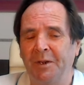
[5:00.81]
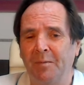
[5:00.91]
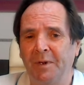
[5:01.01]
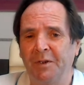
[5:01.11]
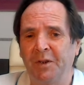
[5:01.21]
That
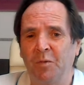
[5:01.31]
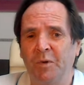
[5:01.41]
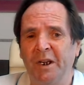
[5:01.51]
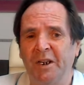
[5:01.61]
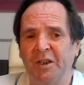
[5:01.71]
means that
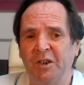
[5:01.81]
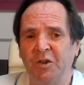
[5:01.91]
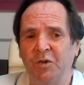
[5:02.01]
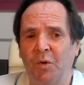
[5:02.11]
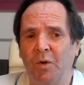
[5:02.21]
we can
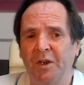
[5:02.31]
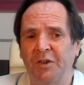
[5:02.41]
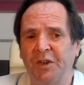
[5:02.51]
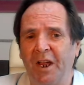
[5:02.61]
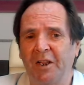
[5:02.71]
control
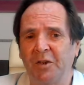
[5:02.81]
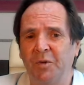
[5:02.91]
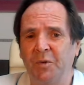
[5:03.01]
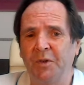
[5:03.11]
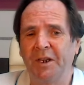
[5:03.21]
exactly
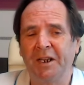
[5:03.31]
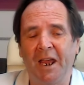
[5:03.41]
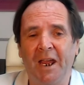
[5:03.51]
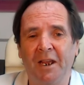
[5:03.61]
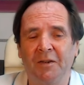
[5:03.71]
who they
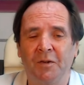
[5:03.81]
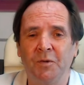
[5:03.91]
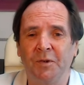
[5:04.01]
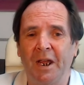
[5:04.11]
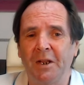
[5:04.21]
get,
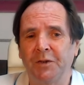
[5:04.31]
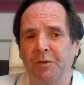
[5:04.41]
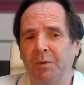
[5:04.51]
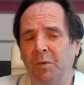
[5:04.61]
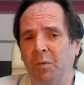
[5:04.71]
who gets
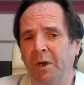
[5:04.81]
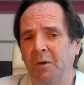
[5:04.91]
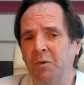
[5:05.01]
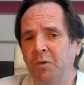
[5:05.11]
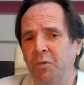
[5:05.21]
them, and
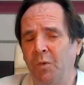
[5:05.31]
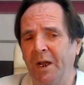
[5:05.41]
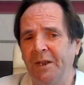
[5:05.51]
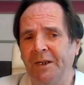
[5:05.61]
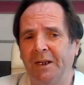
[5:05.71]

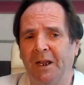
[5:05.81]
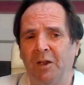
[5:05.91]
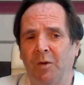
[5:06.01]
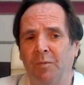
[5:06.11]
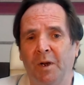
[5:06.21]
when they
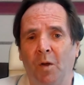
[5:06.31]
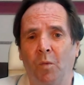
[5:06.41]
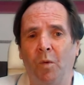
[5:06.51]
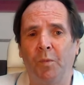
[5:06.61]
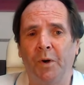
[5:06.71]
get them, and at
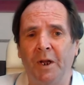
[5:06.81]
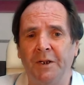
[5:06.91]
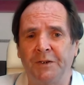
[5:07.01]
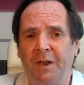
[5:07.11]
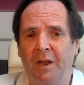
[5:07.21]
what
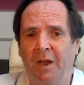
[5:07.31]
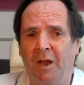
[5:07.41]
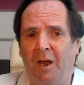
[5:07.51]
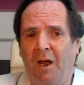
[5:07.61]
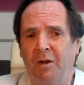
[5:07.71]
price.
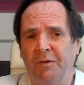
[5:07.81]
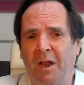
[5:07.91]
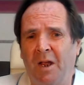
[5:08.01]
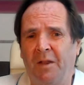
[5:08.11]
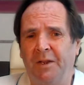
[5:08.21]
However,
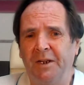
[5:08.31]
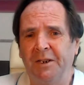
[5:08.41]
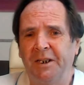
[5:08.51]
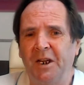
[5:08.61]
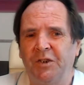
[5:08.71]
the
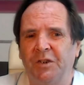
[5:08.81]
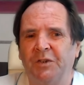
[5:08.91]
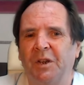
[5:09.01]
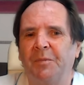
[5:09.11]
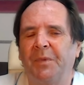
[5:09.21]
indications
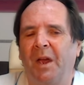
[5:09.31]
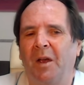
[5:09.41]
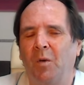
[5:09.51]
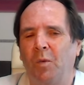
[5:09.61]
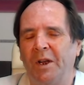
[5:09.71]

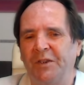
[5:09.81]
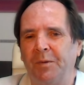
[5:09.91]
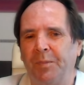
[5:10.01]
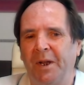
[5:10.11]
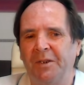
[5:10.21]
that West
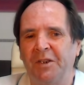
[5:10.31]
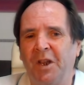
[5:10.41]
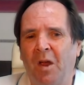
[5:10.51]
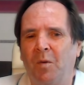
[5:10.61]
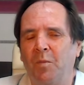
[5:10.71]
dependence
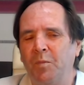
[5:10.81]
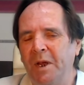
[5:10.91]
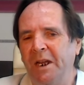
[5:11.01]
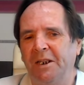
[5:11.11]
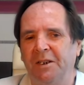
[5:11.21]

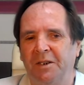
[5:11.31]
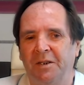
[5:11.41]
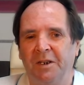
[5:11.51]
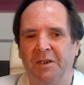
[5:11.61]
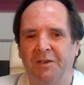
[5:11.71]
may
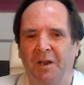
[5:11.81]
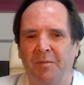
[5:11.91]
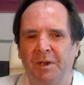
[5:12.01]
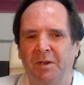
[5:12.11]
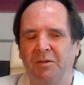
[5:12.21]
decrease. I
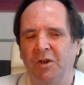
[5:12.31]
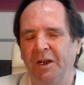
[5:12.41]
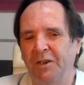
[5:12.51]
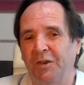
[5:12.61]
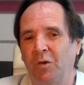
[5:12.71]
mean,
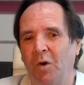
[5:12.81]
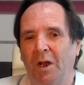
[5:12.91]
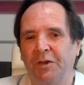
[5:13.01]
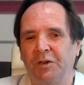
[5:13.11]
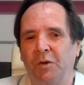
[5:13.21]
China's got
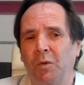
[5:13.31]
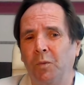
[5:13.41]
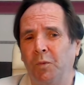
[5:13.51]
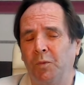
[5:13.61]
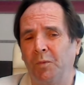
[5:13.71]
a
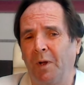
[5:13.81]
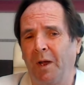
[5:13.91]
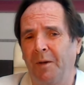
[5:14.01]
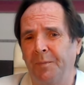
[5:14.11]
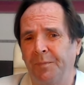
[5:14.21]

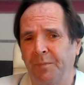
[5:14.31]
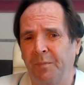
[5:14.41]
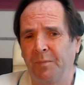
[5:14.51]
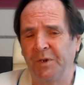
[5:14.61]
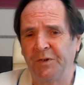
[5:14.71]
global
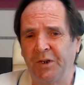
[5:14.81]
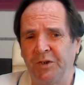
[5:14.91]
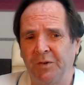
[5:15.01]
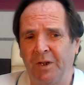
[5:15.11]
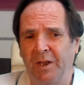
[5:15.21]

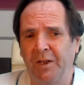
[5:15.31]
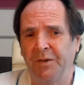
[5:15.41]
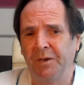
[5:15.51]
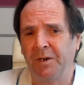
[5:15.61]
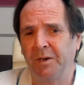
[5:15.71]
position
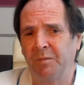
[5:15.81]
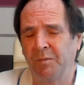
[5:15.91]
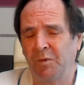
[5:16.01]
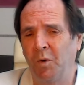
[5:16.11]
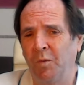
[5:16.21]
in the
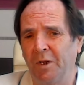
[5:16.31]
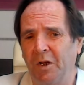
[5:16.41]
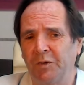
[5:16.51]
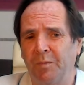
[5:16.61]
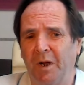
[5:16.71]
global
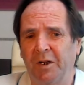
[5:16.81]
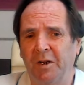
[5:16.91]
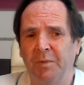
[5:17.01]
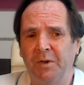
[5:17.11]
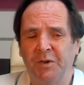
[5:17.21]
earth
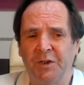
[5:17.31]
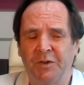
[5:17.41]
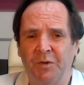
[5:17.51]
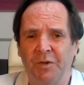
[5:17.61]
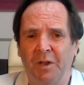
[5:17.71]
market because
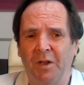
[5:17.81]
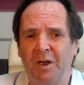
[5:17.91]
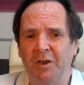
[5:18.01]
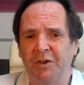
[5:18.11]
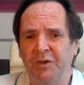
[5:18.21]
it's got the
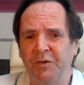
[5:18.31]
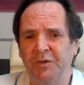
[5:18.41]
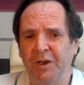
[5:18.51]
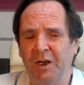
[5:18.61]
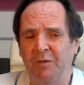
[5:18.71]
largest
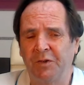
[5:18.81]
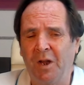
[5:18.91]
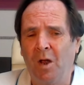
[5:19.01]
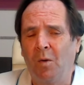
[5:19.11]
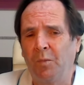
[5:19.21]
reserves.
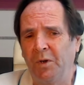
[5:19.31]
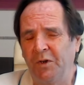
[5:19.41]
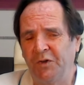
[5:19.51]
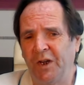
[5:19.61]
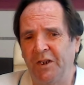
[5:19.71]

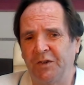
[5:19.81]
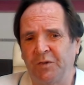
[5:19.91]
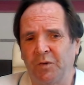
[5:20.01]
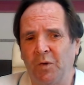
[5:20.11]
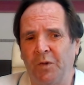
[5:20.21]
Plus,
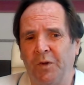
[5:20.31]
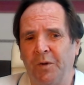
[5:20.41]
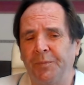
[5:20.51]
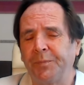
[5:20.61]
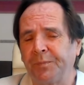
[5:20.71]
it's got
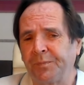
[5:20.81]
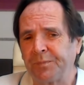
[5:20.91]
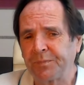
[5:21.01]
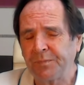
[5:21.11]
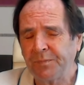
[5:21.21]
the
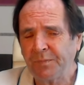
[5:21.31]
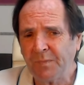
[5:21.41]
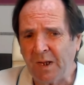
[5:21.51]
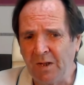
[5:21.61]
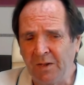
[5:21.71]

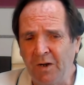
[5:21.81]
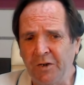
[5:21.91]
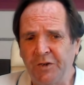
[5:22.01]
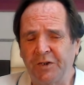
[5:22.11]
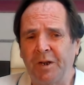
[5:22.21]

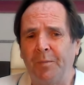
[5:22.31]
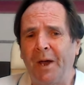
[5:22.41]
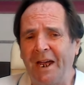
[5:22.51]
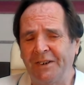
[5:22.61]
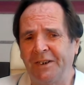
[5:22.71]
largest
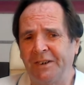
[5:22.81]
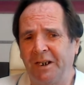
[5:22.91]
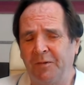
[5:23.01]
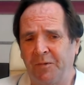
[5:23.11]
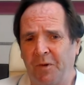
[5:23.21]

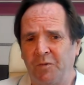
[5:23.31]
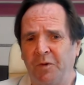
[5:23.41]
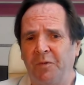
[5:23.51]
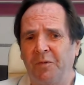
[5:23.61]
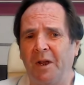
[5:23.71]
capacity for
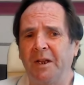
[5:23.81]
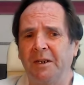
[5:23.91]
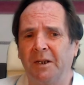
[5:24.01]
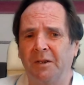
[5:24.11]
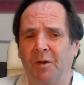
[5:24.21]

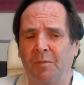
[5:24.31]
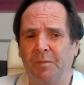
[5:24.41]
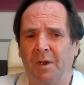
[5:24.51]
refining them.